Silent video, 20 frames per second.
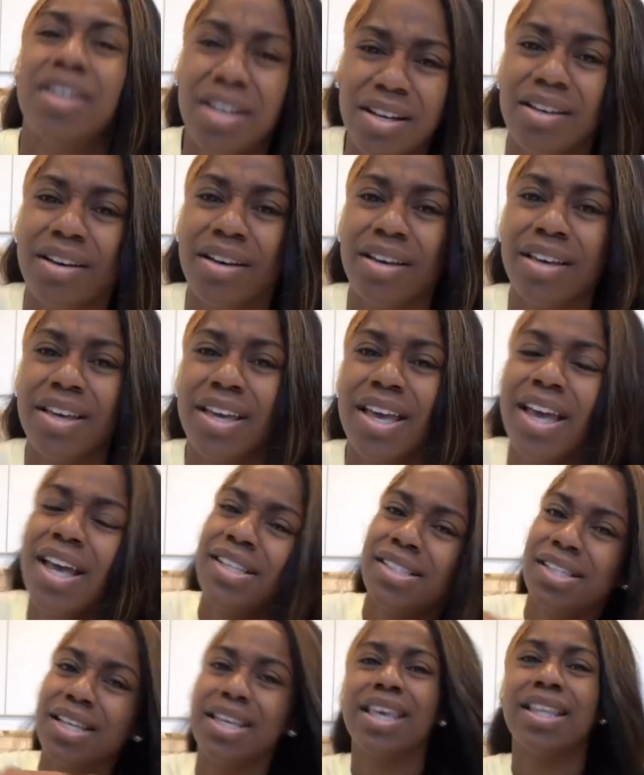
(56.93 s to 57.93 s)
good
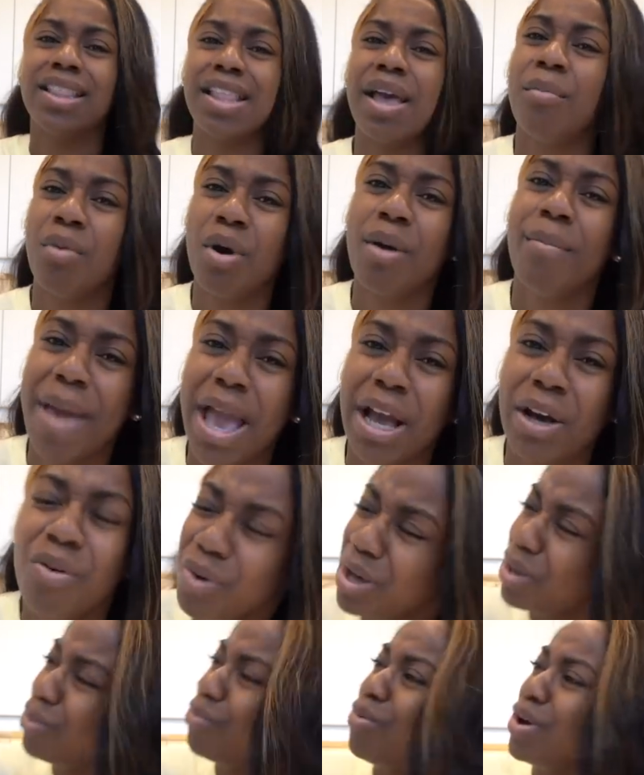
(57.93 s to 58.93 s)
to get that boy back?
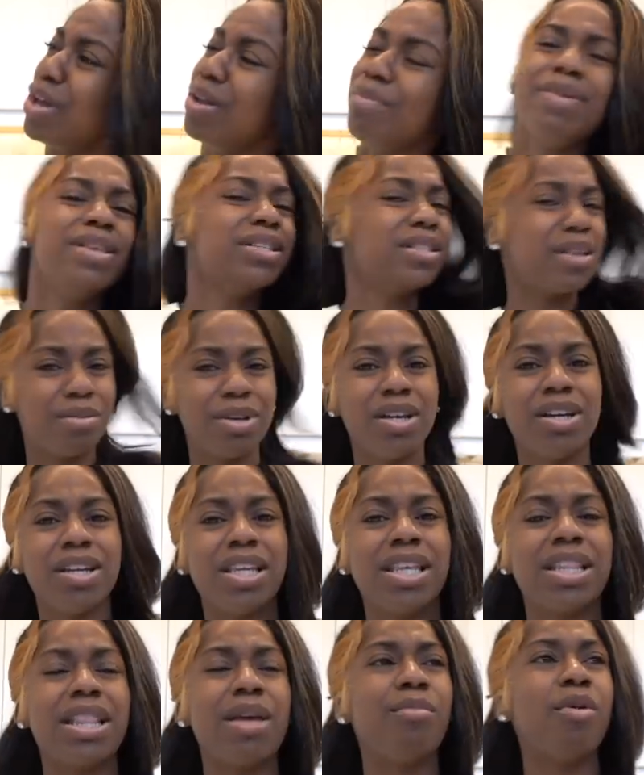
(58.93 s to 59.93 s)
What'd be something good to
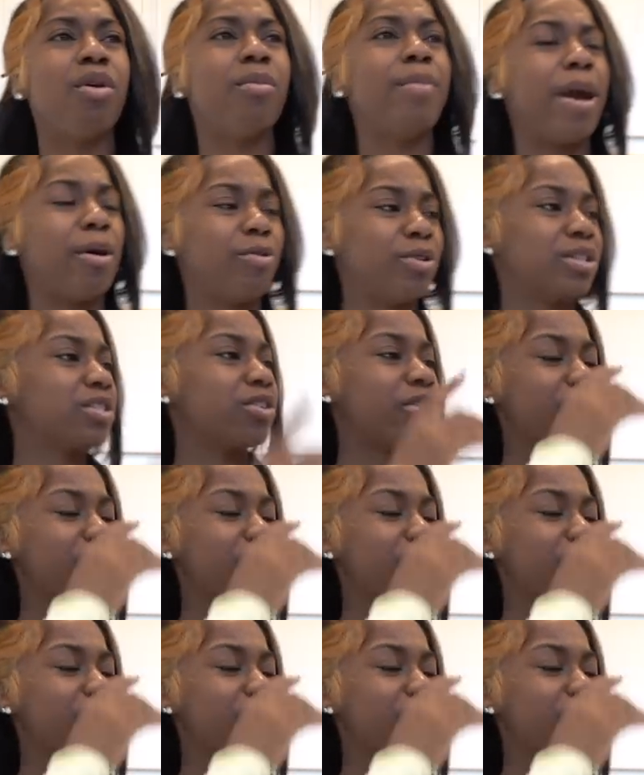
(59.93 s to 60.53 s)
get that boy back? So